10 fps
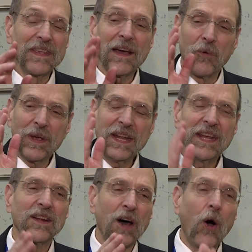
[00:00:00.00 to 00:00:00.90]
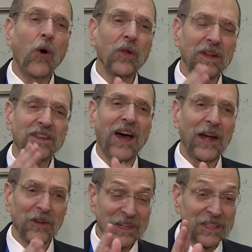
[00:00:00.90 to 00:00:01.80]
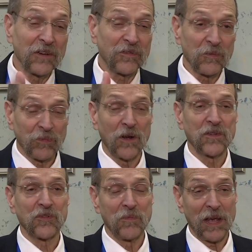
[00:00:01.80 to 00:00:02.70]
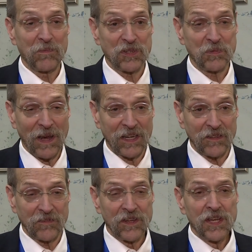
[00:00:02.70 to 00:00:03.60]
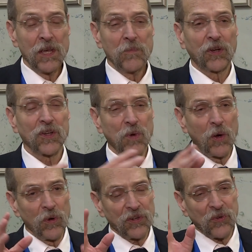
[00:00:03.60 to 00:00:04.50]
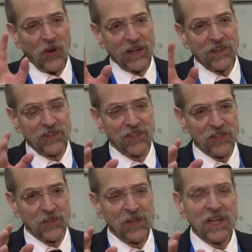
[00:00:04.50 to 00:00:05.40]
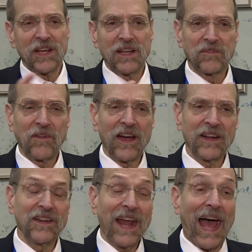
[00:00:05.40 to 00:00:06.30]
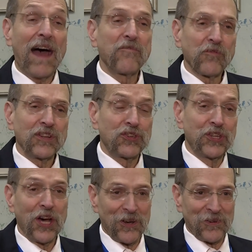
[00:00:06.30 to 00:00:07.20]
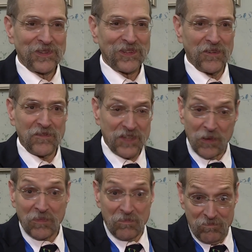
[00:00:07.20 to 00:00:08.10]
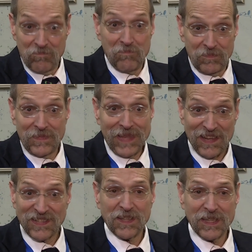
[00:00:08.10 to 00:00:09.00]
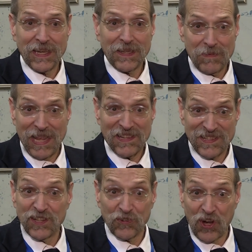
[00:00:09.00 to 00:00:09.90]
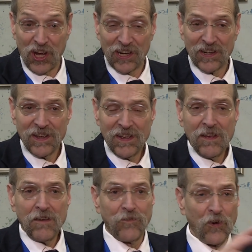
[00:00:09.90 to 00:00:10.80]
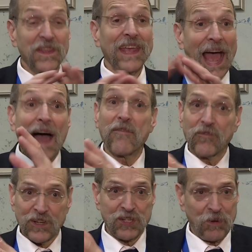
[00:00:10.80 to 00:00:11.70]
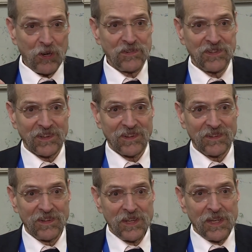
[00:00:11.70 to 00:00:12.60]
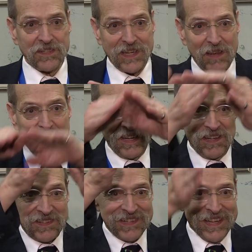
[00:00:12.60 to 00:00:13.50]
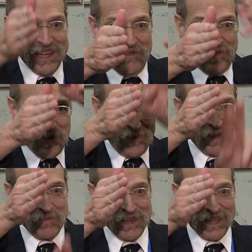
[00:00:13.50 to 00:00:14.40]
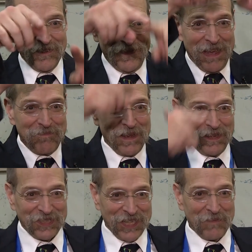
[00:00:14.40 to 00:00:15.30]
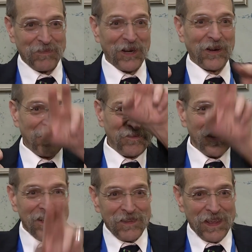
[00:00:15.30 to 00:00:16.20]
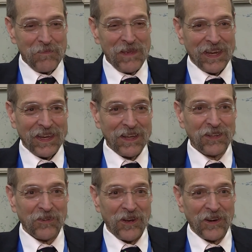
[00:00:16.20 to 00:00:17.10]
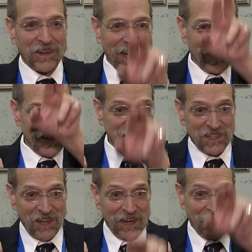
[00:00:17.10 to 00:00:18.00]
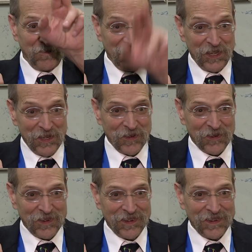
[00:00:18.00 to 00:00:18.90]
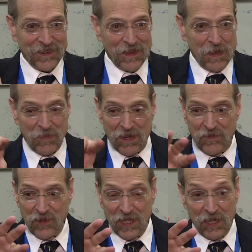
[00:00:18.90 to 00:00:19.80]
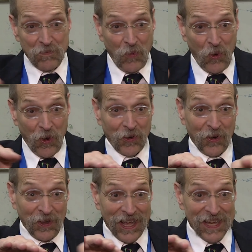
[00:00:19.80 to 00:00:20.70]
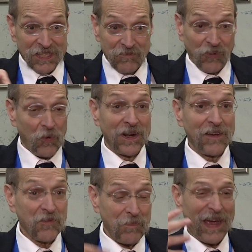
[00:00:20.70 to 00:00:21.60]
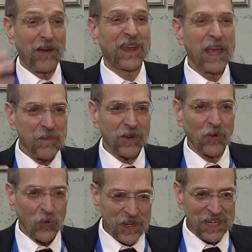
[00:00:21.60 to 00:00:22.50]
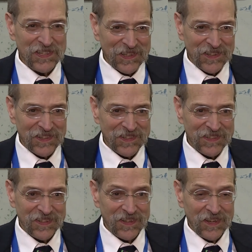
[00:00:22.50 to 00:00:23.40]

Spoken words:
Yeah, we need a whole entirely different approach from my perspective. Because what we're trying to do is find an average dose of some tested drug for the average person. So that means if you're in the middle of that bell-shaped curve, they're making a drug that is designed for you. But if you need more or less for whatever biochemical reasons,